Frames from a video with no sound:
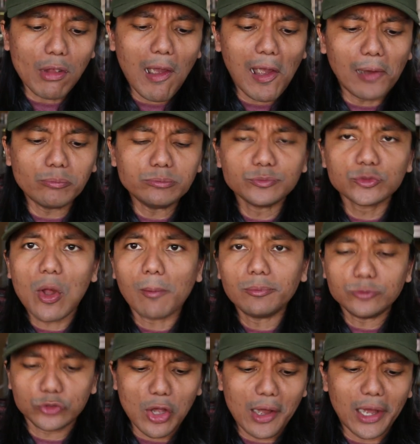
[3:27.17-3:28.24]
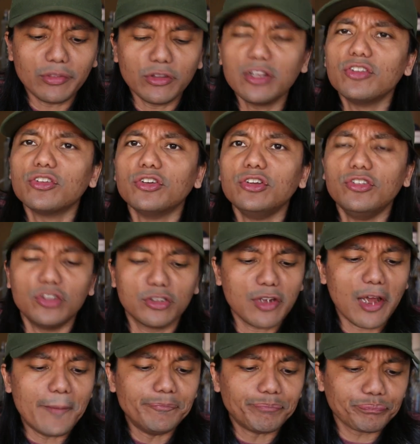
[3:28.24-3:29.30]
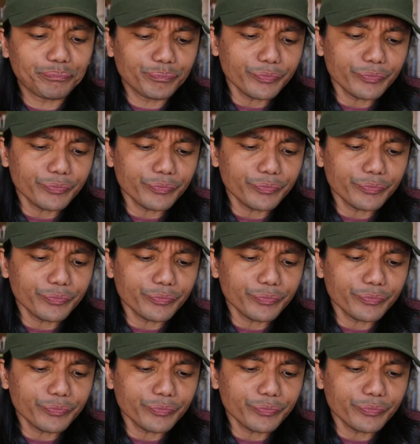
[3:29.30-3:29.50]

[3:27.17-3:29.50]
And yeah, I think he's a decent guy.